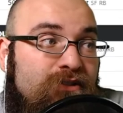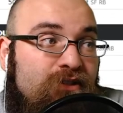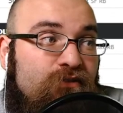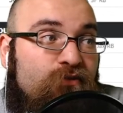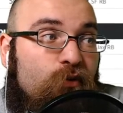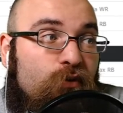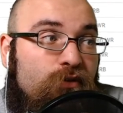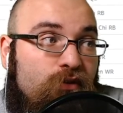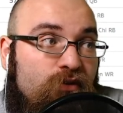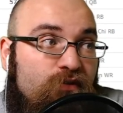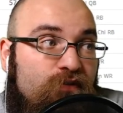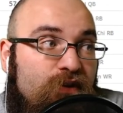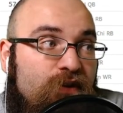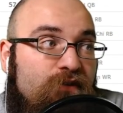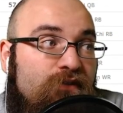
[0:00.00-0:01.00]
the fourth or
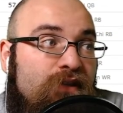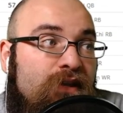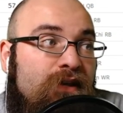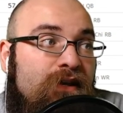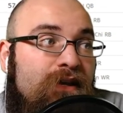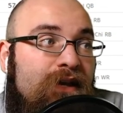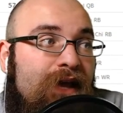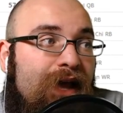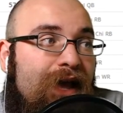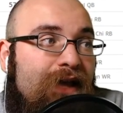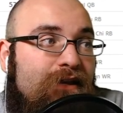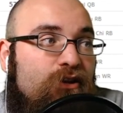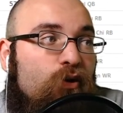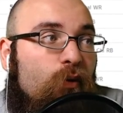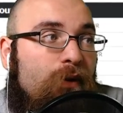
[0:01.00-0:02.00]
fifth.
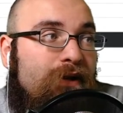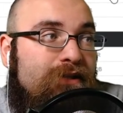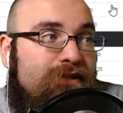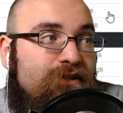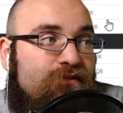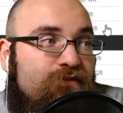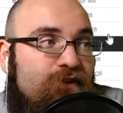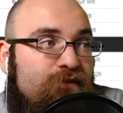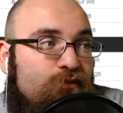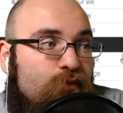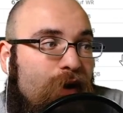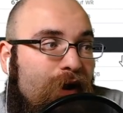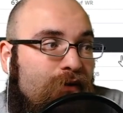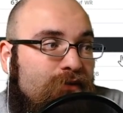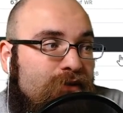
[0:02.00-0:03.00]
And going into the fifth
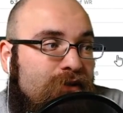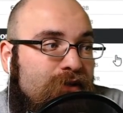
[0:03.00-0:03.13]
round,